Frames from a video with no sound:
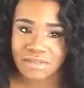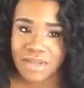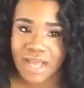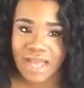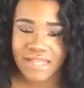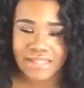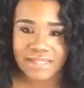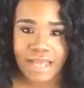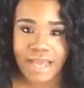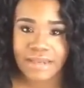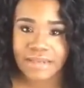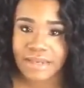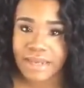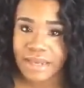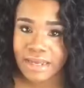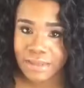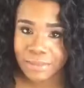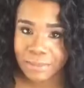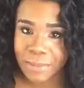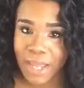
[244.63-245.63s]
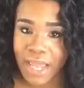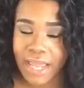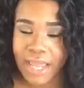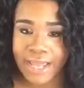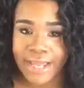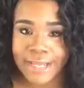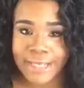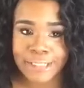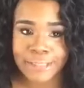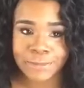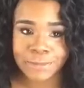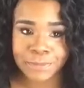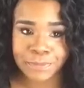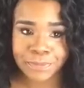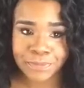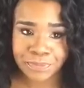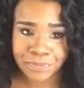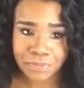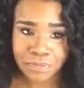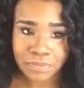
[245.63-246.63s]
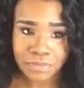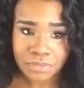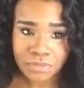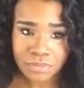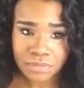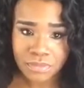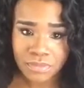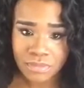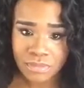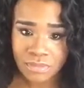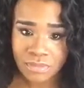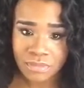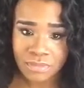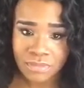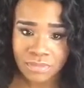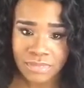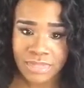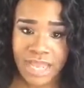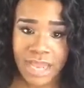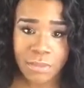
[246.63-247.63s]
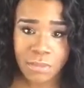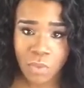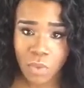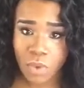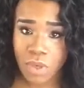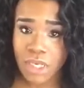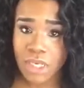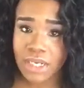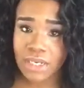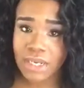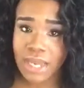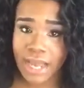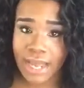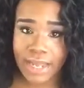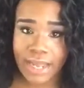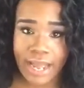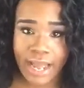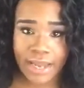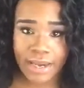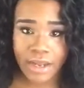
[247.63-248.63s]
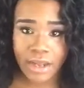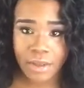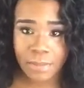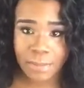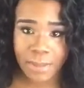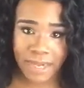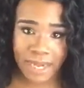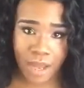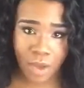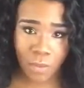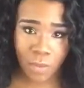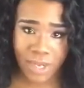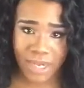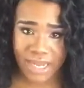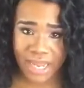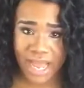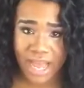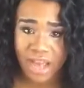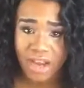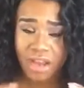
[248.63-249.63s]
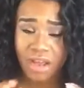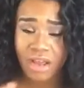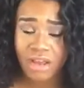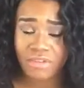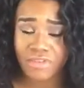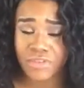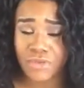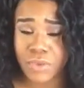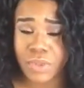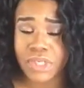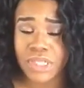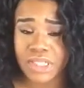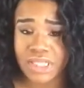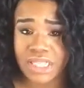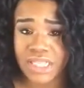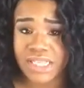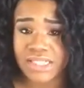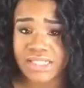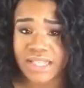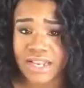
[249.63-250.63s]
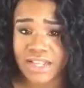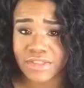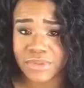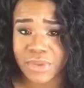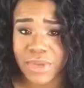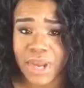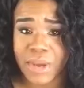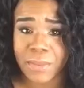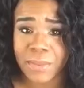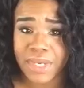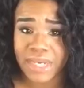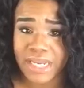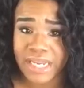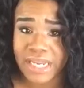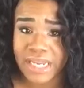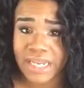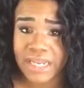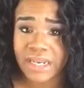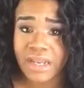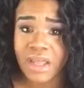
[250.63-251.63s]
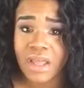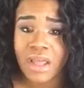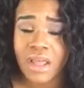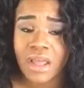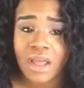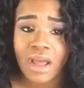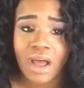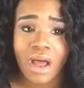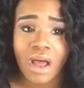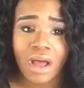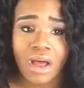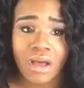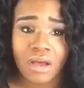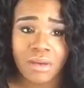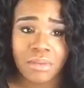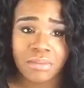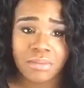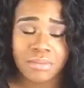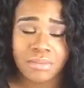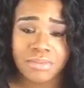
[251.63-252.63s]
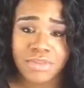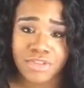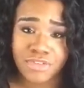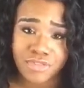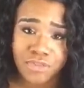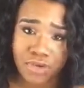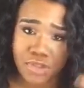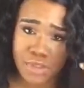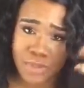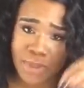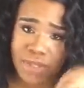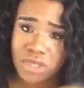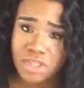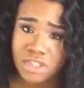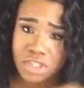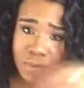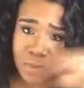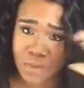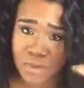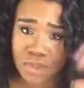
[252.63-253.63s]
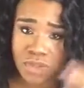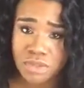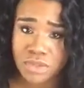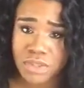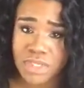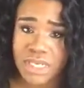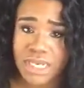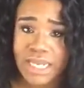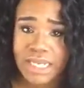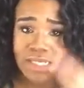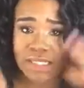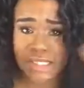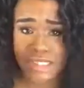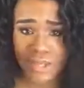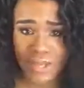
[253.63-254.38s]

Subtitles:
I signed up. And that morning I got up and I went and got a few of the things that I thought I would need. The first week you're supposed to do the cleanse.